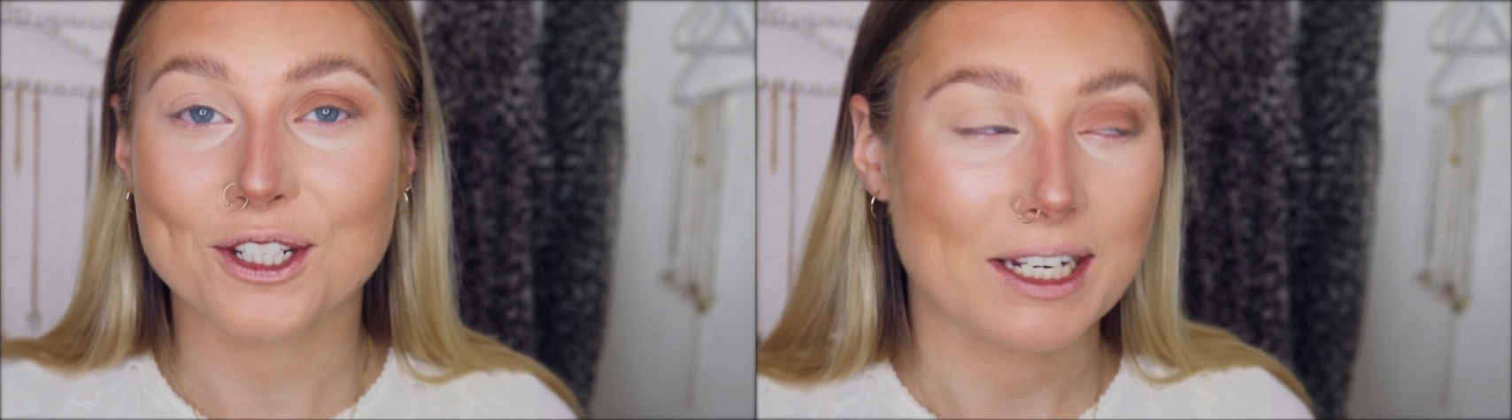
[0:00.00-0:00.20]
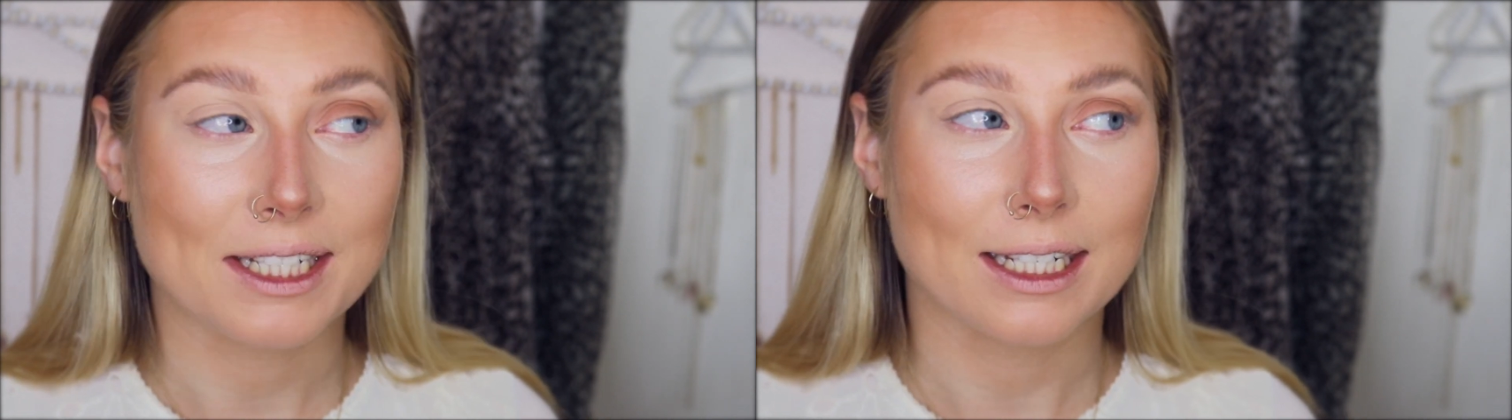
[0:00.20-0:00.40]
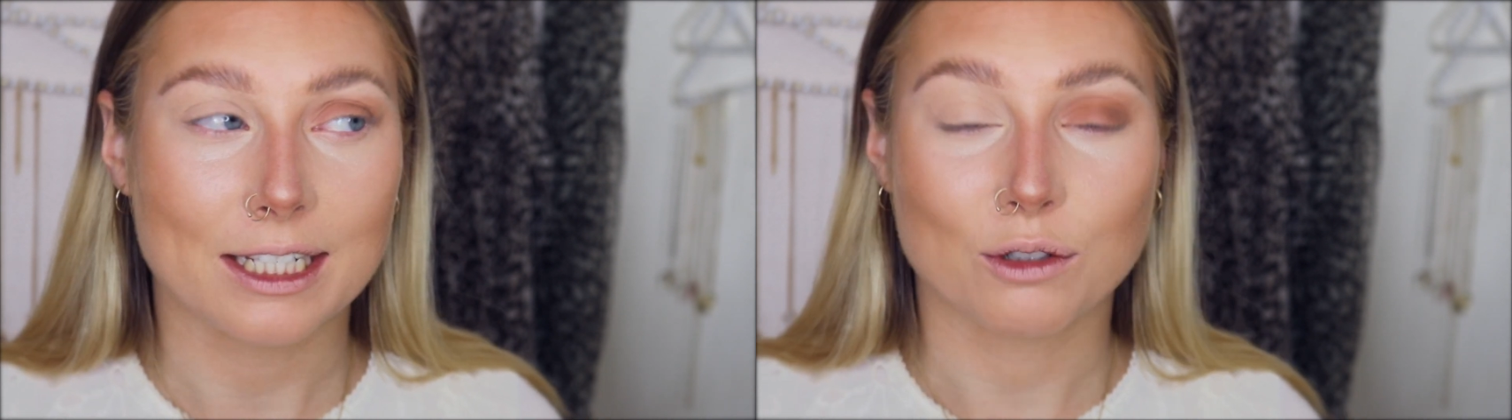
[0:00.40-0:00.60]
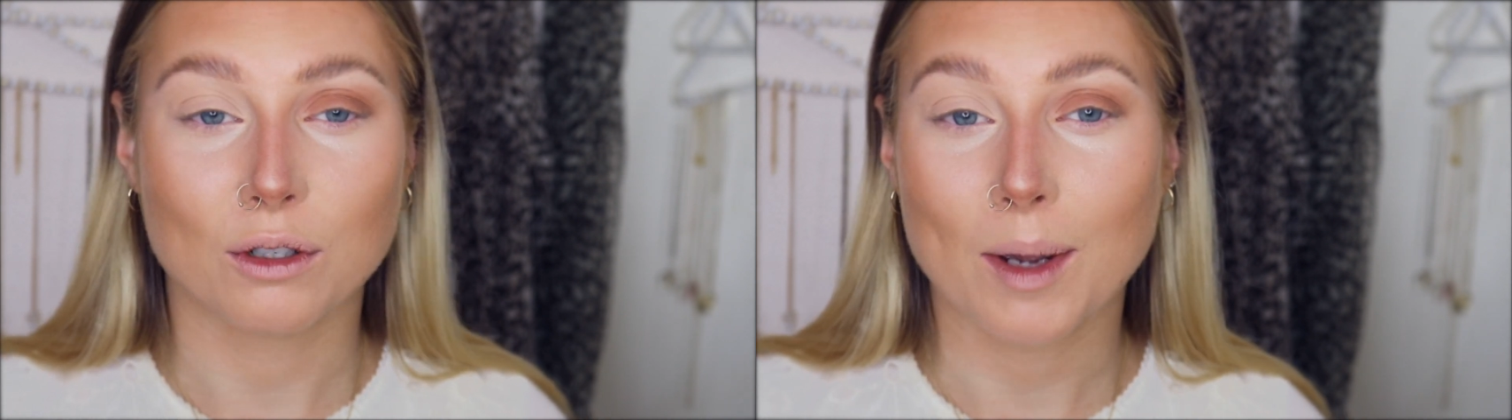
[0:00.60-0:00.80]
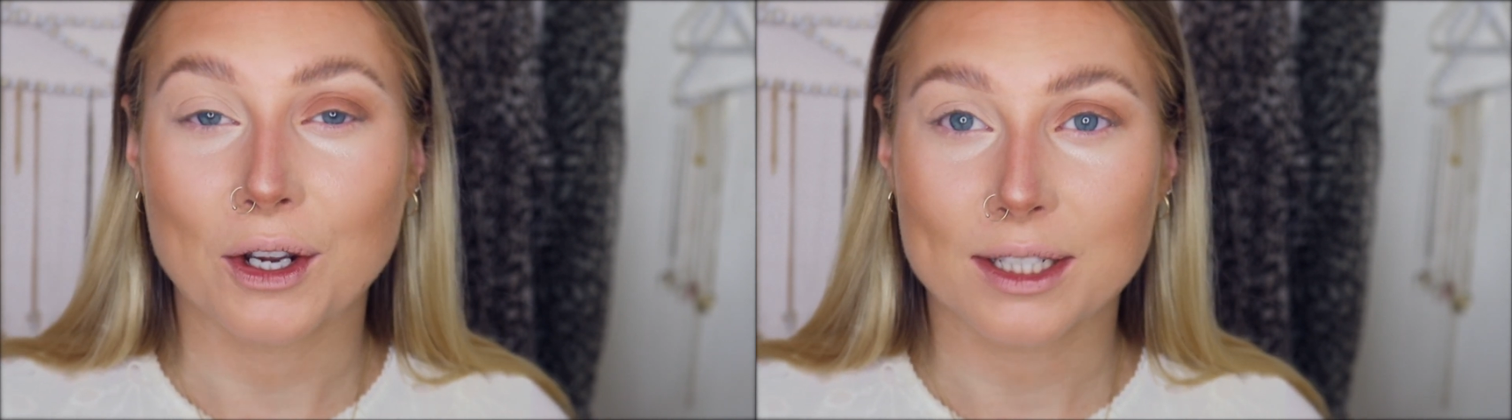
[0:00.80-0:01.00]
Basically, it's all
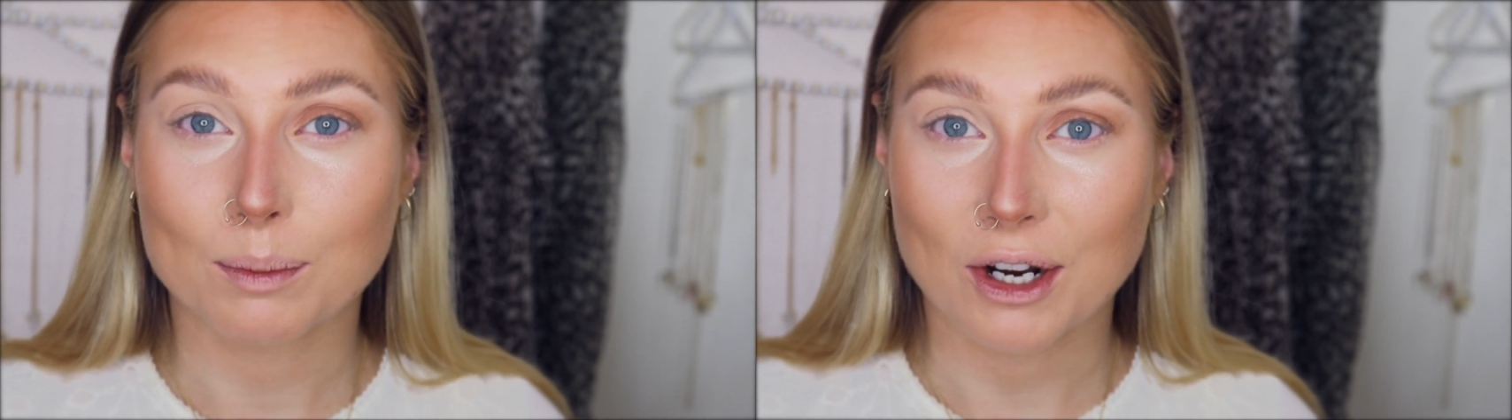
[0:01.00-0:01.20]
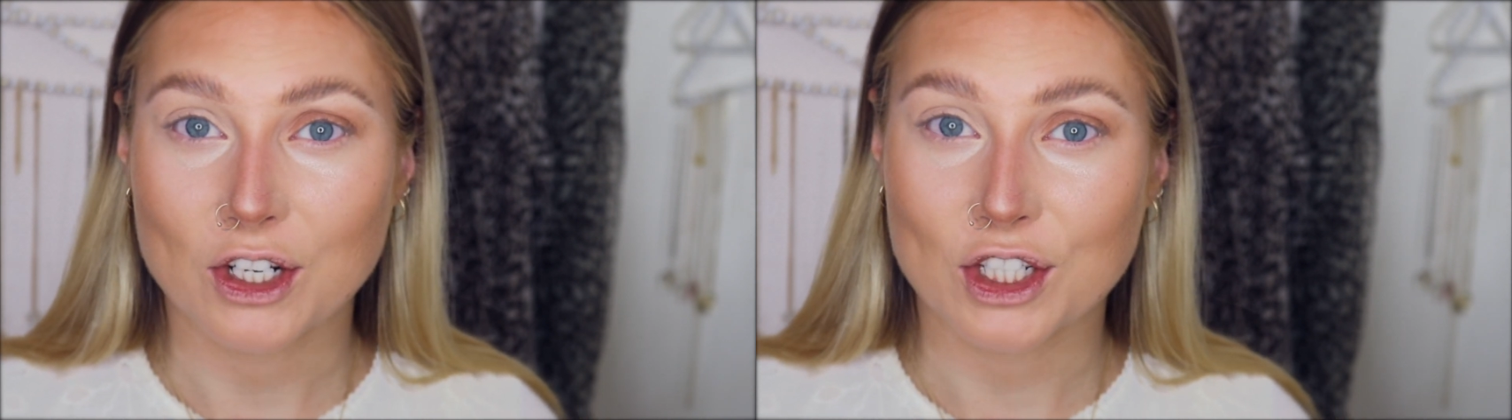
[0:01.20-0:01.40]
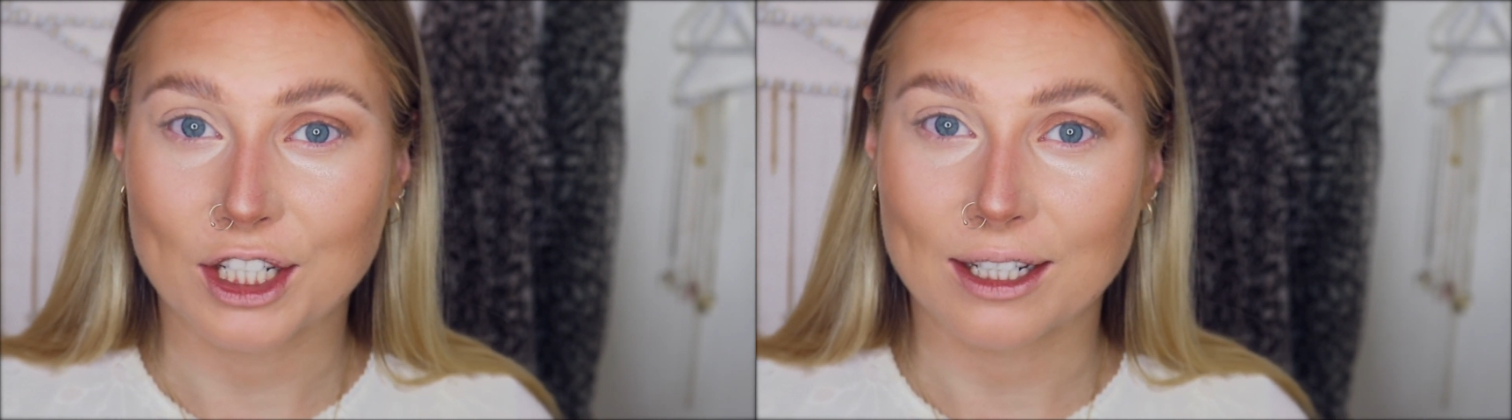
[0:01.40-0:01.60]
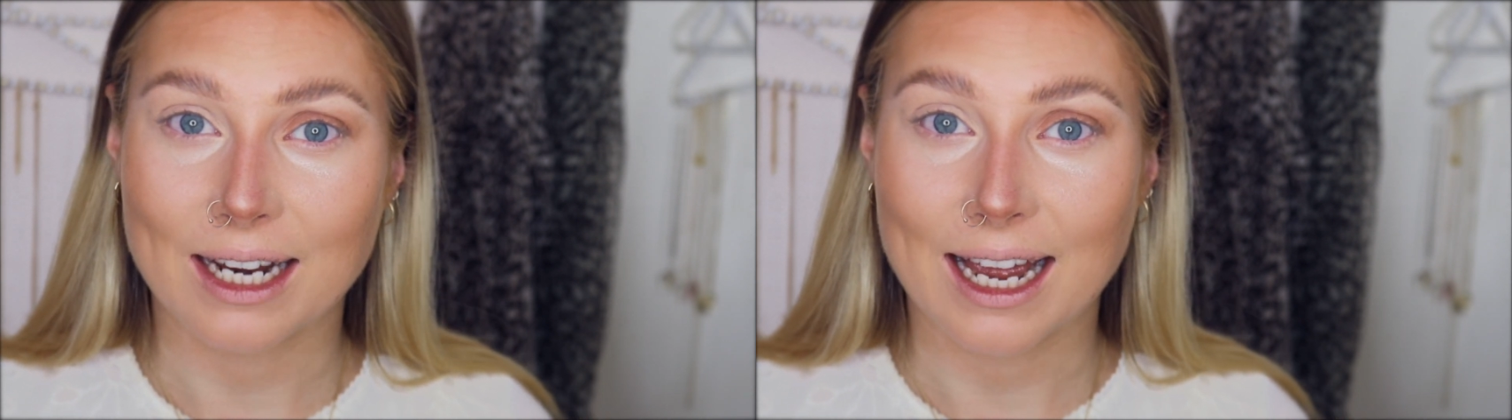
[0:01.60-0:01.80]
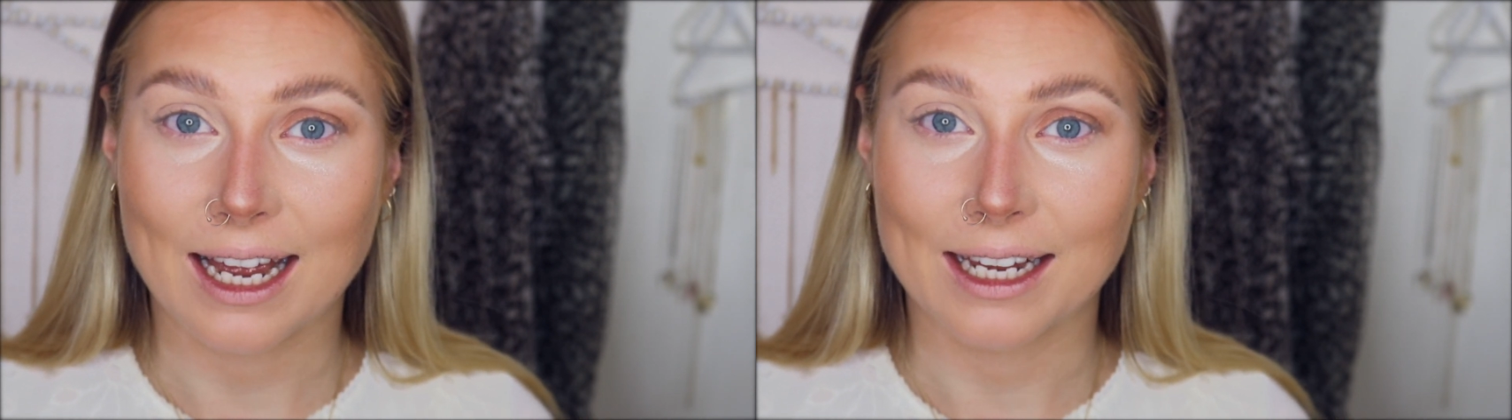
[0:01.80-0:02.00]
about expression
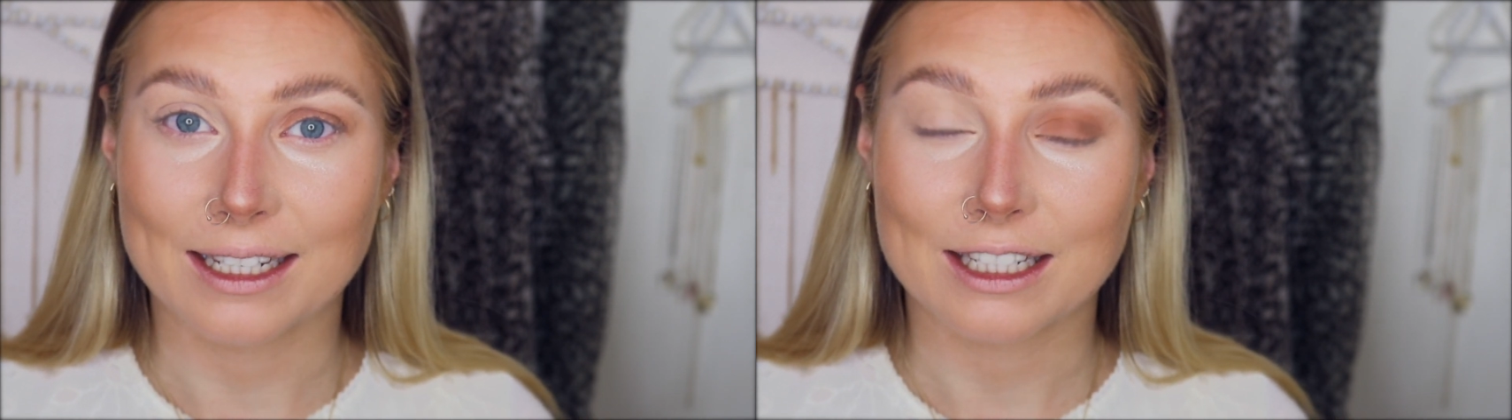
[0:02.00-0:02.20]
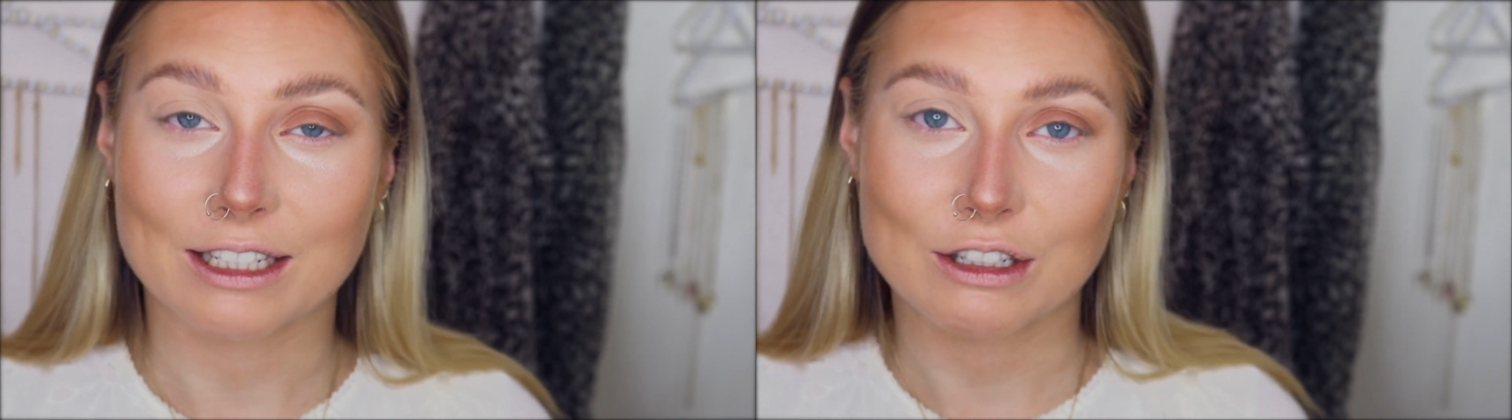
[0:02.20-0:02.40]
and